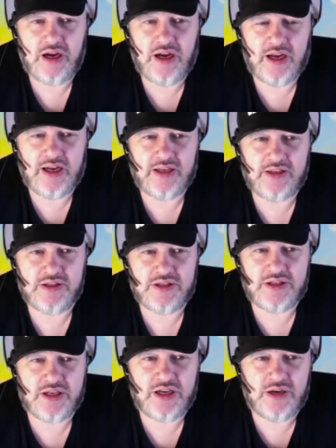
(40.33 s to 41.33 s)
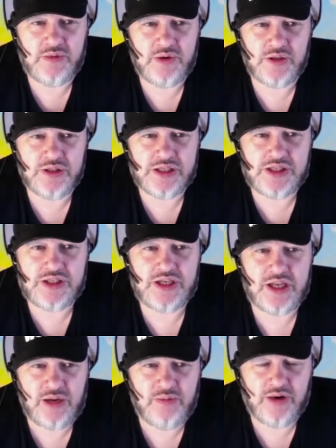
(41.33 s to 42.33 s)
And we want to
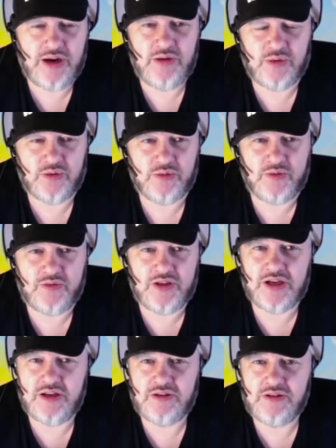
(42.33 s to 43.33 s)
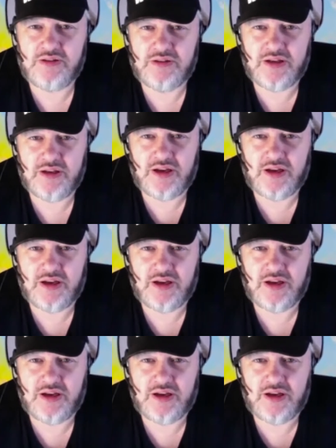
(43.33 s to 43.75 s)
celebrate what we've done in